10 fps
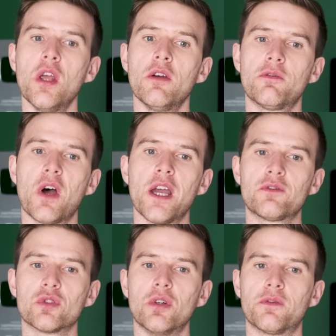
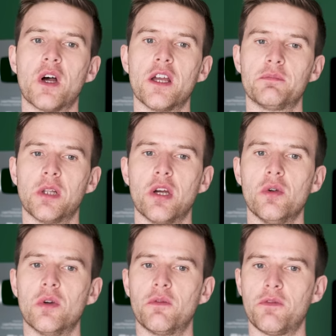5 draw, 5
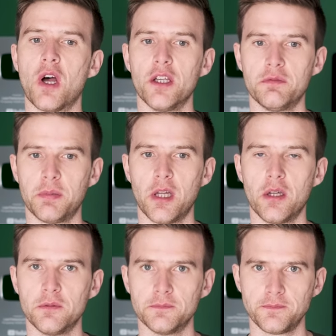blow, 5
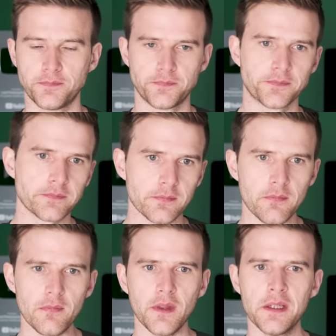blow.
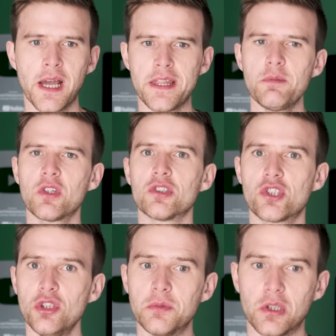And then we've got
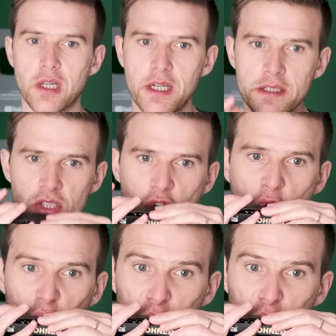two more lines.